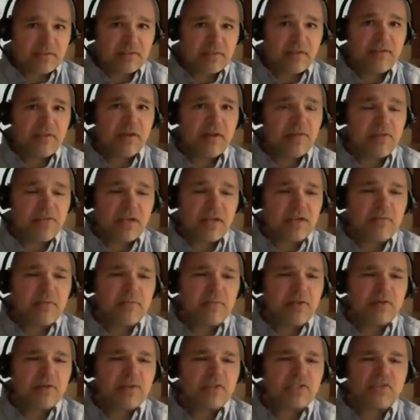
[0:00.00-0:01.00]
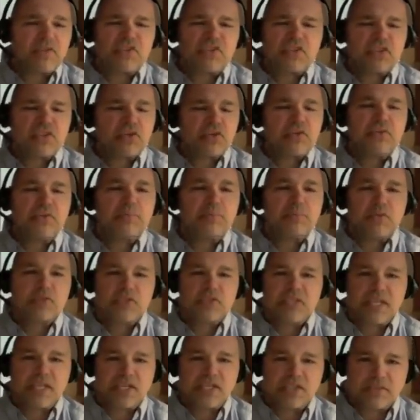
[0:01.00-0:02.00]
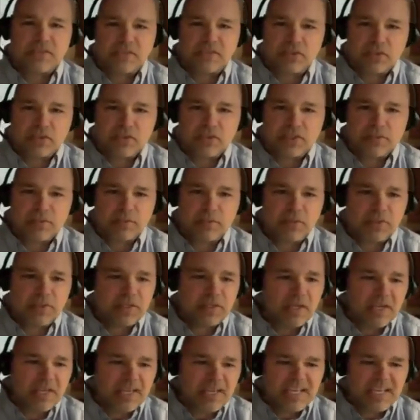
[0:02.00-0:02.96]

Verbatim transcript: uh, they, there is a certain percentage of the truth community,